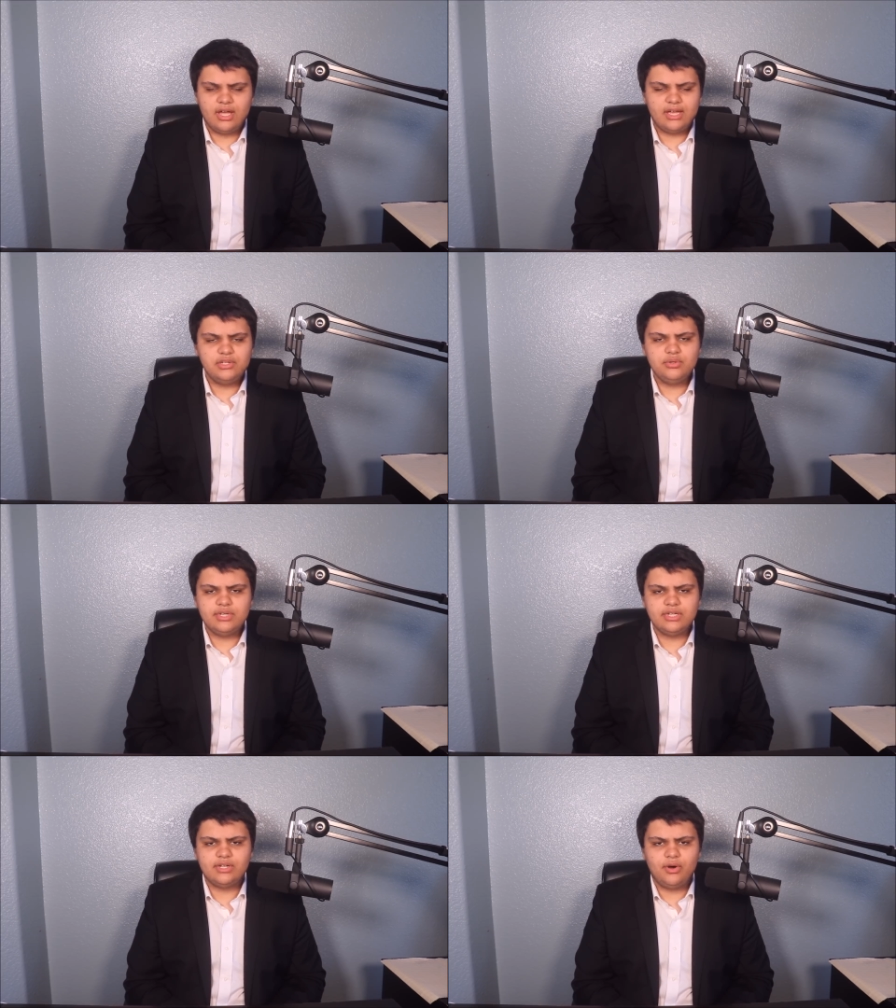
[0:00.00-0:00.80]
and you
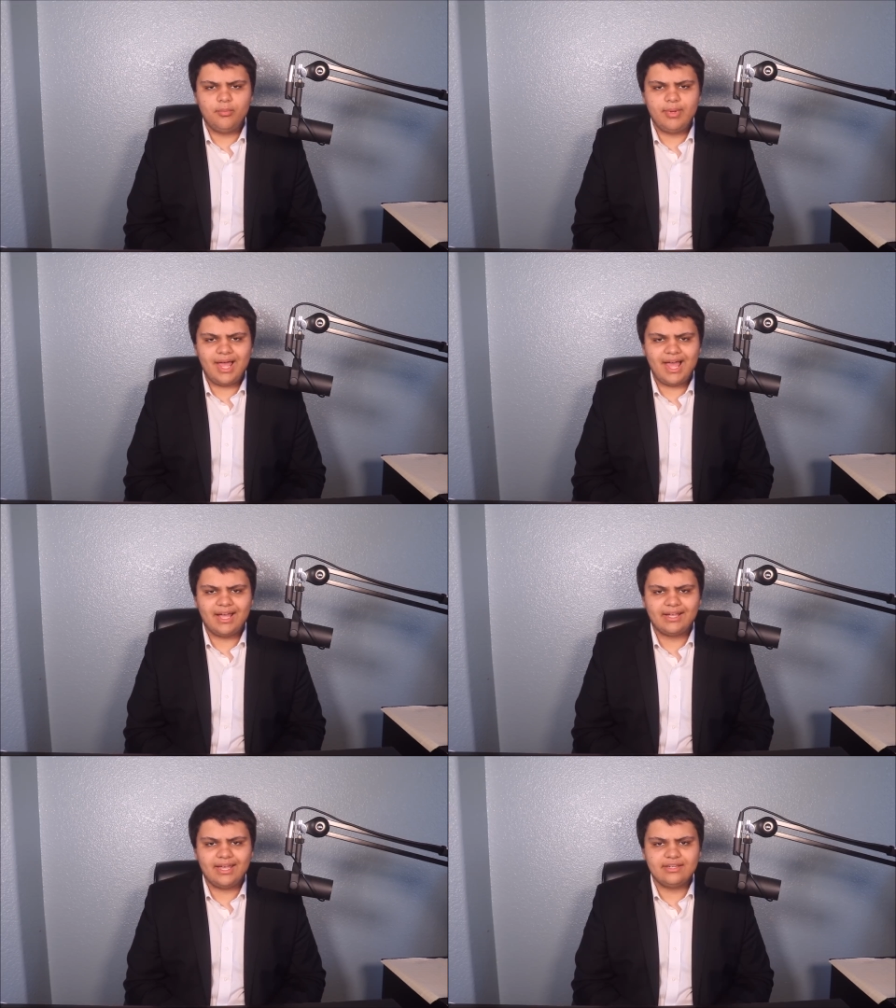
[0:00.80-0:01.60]
can go
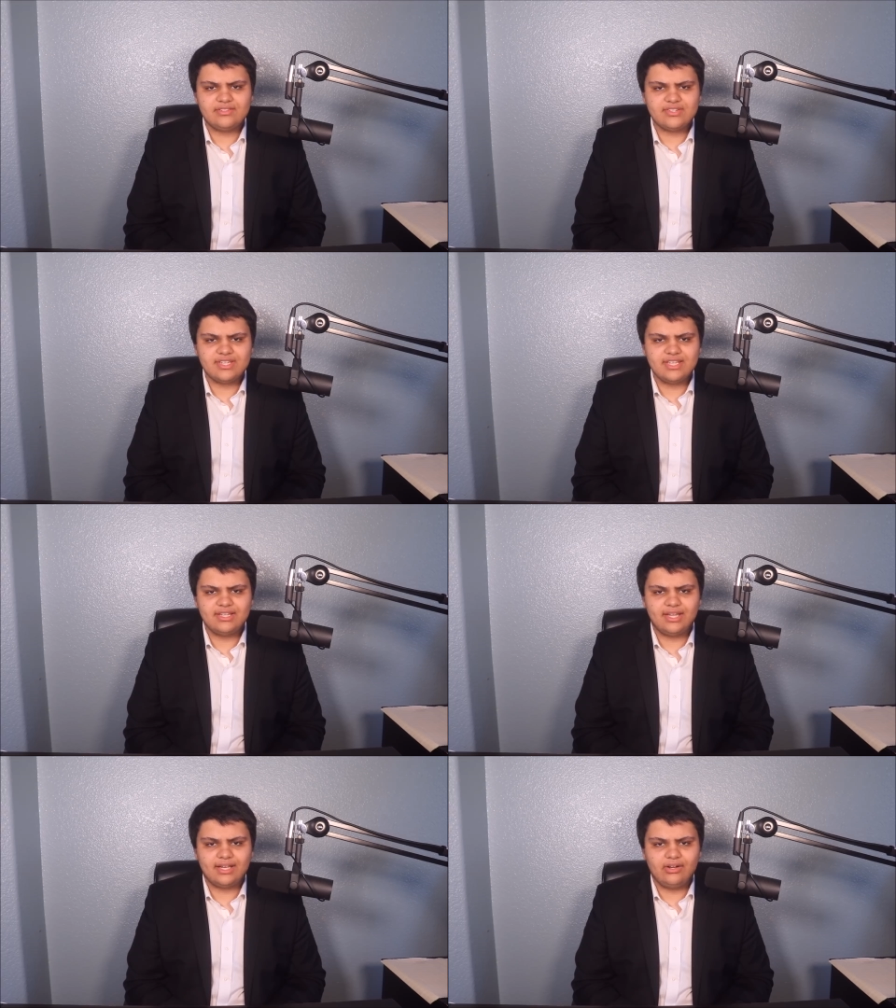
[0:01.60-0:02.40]
back and see
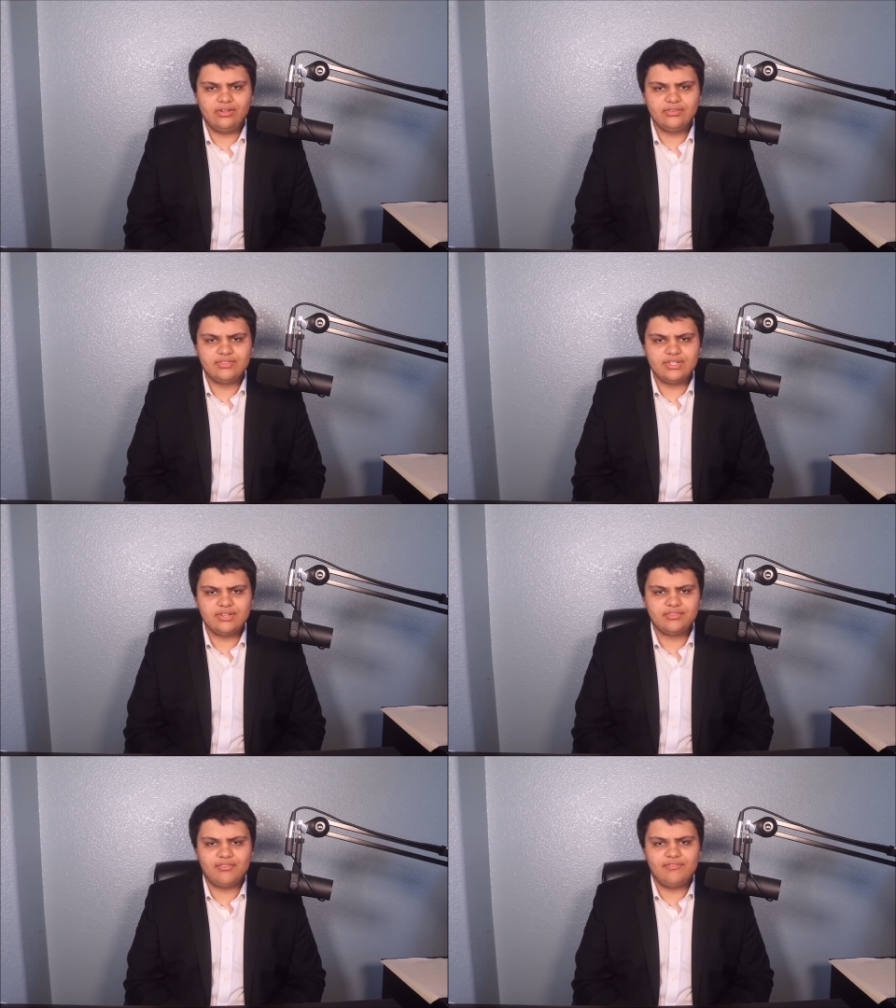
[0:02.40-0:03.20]
like all of the
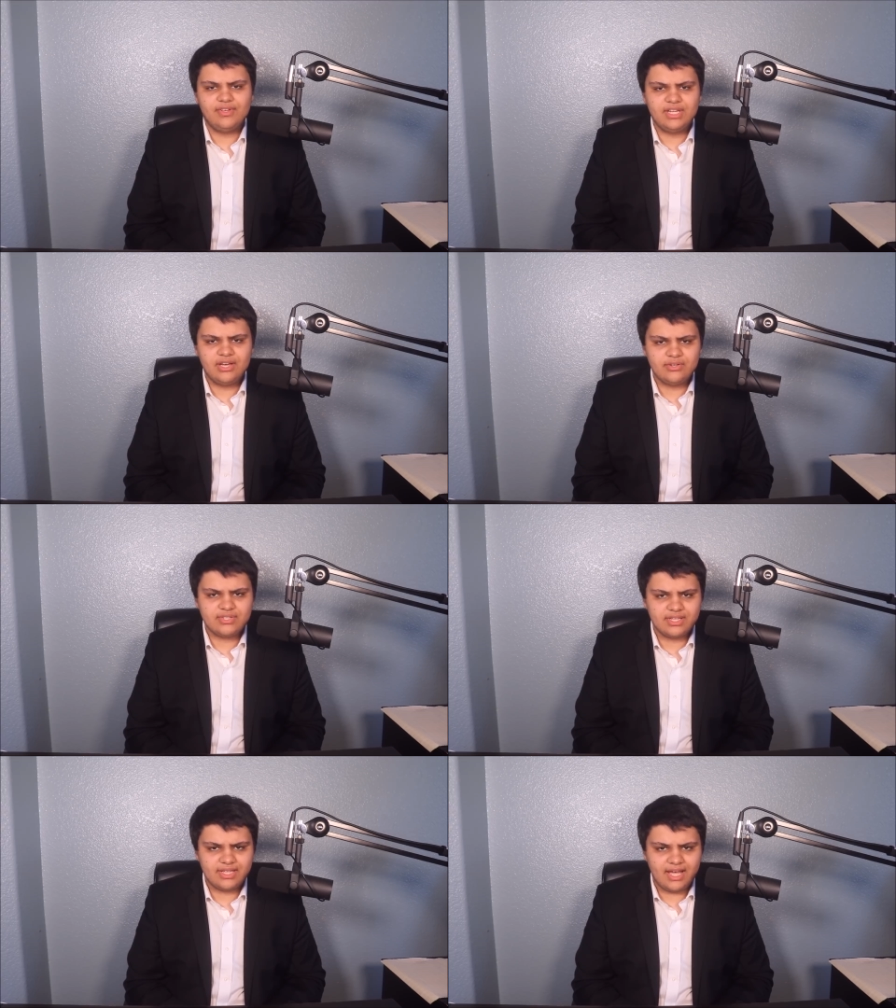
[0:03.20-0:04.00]
different videos
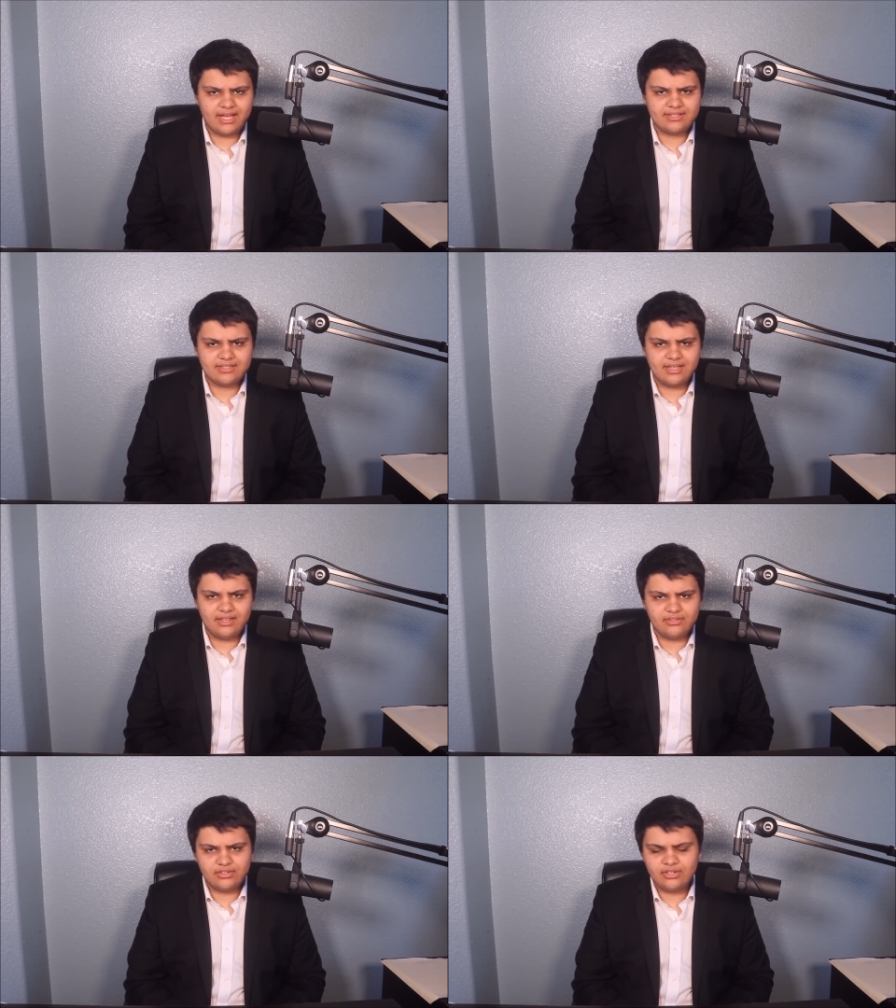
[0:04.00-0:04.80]
that they had
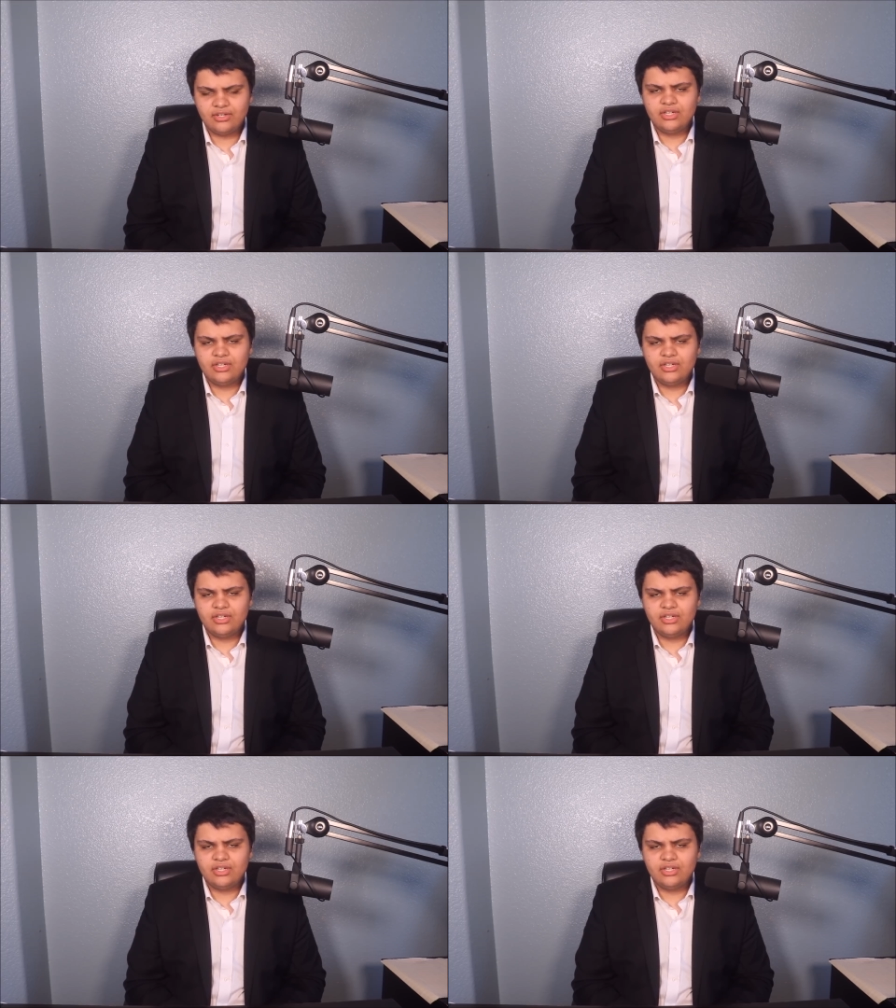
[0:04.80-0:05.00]
together.